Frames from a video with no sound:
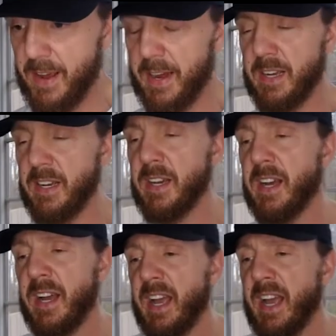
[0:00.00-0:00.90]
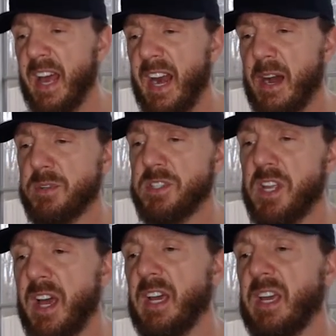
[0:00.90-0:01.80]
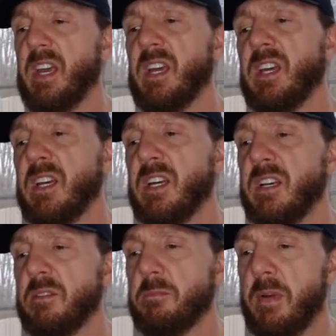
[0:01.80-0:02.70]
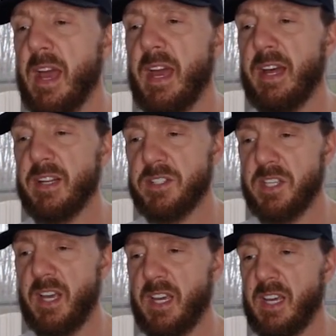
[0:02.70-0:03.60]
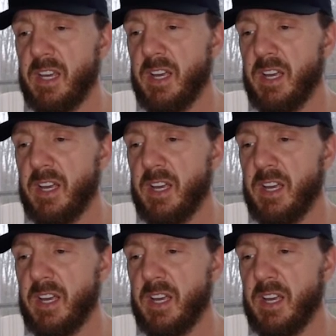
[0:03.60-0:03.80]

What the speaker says: at it, and I was like, man, it's like,